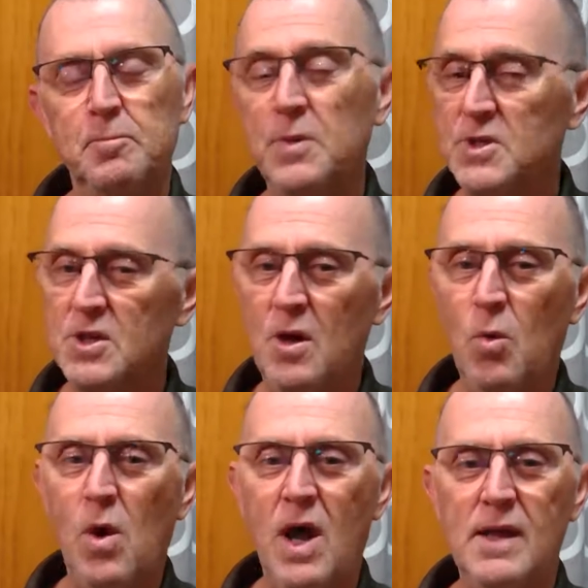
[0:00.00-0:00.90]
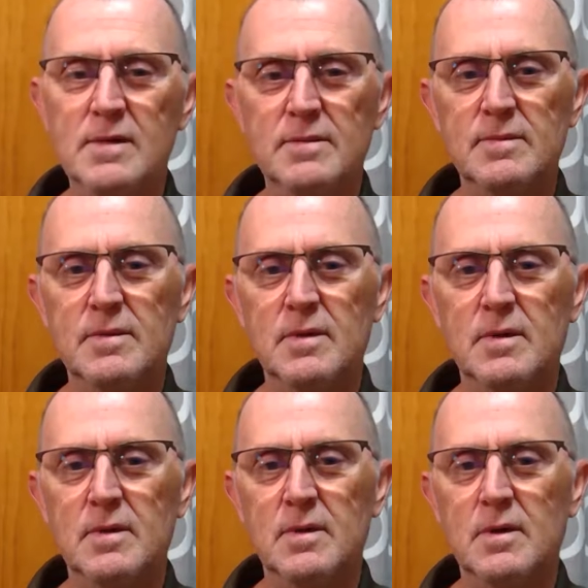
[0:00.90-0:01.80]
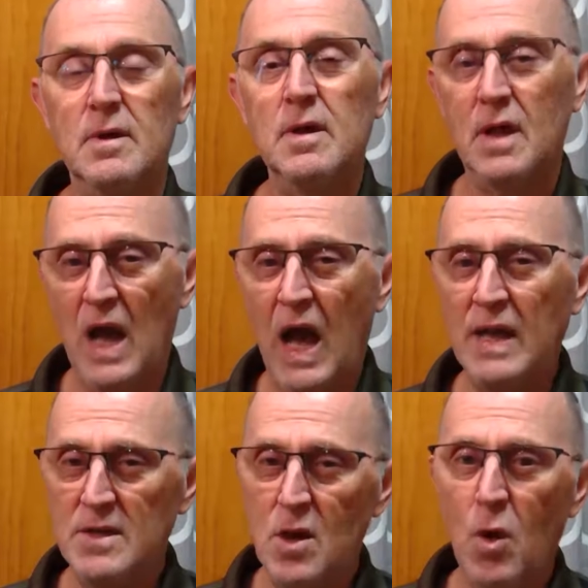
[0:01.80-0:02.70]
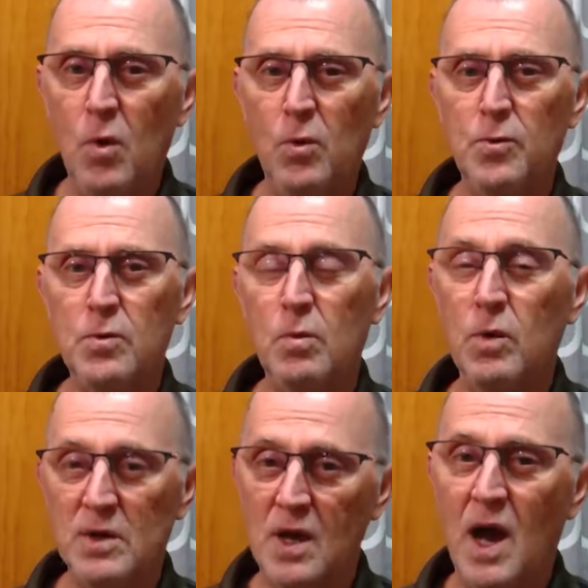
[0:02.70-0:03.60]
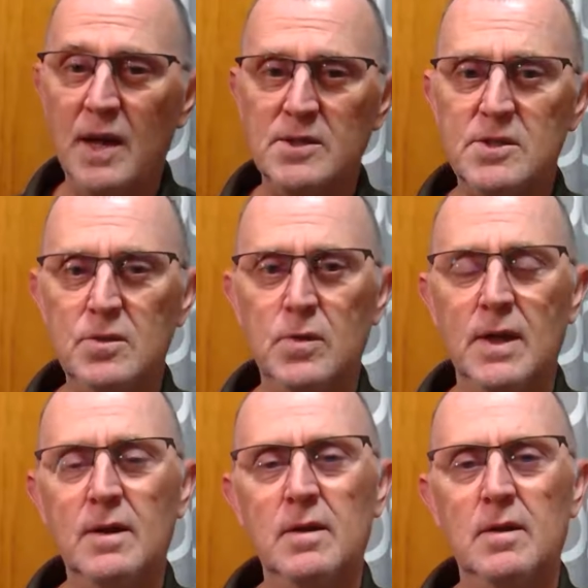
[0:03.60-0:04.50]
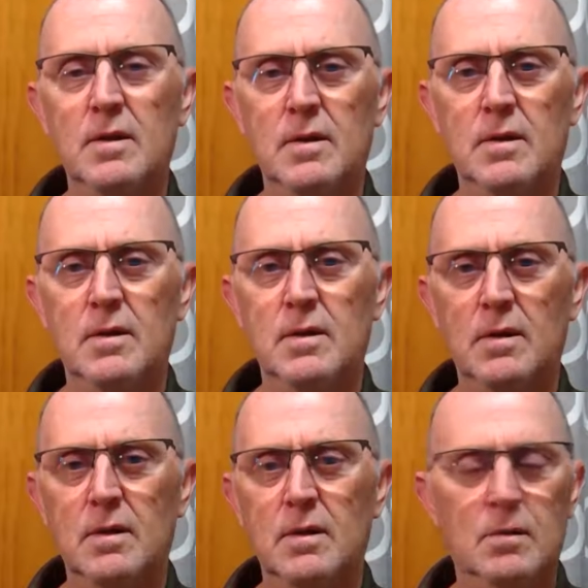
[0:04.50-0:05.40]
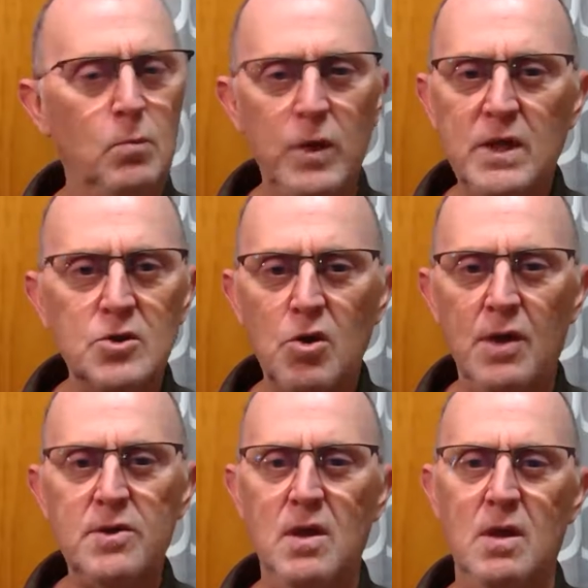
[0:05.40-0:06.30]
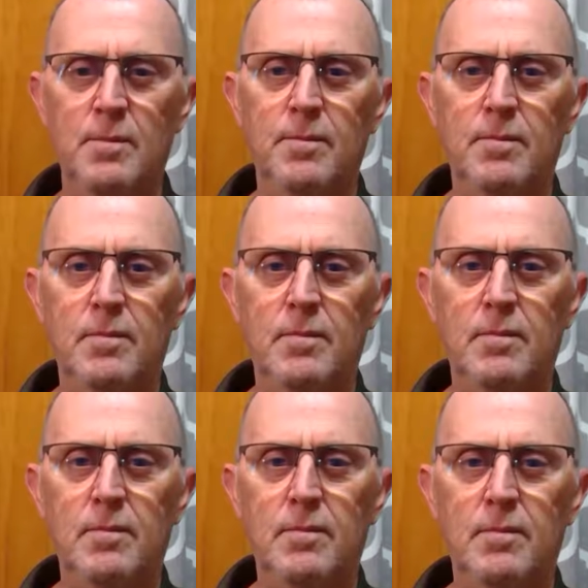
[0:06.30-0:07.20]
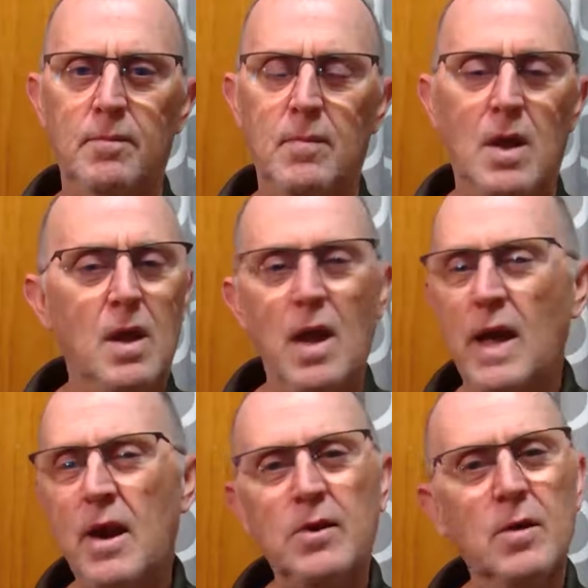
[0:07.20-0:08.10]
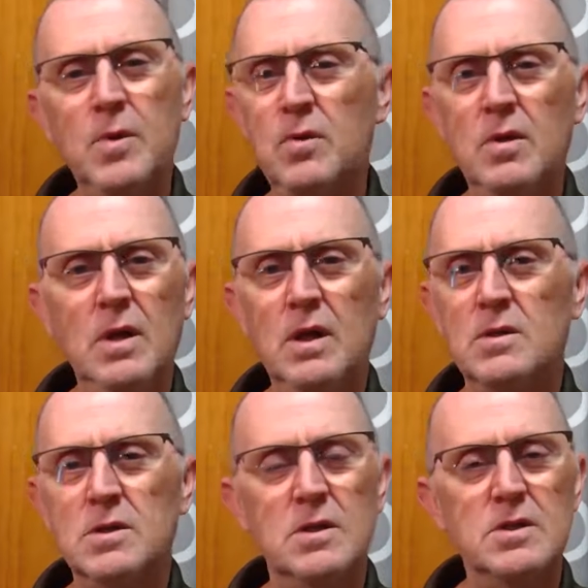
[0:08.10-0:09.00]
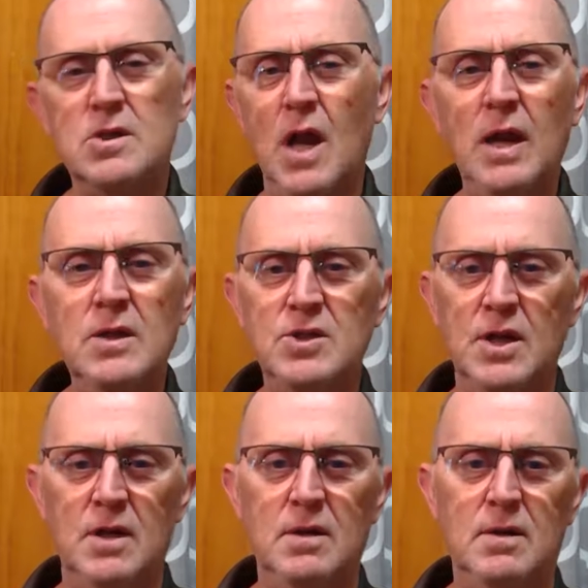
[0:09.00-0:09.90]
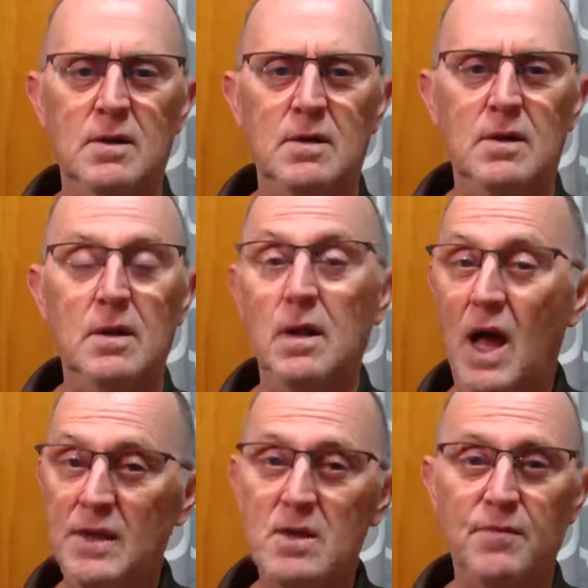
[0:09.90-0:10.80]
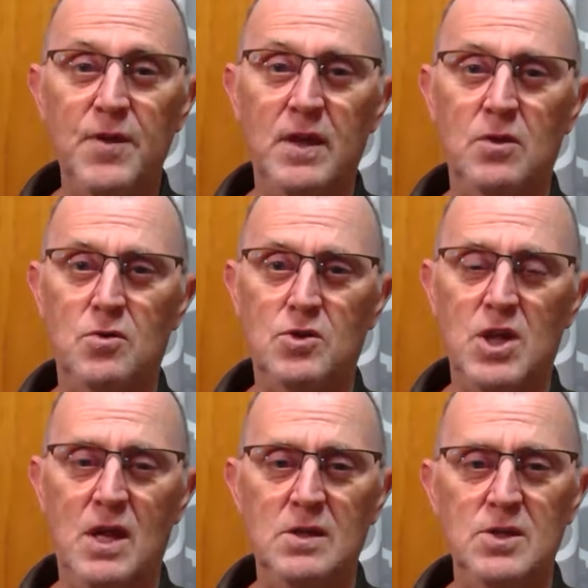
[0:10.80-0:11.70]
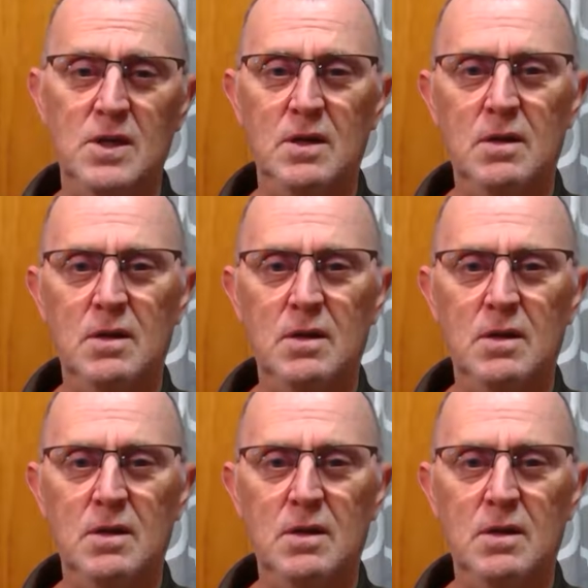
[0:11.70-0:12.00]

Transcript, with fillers: But you know what? God knows what God is doing. We can trust Him. And our community is, is changing. Lots of things are changing.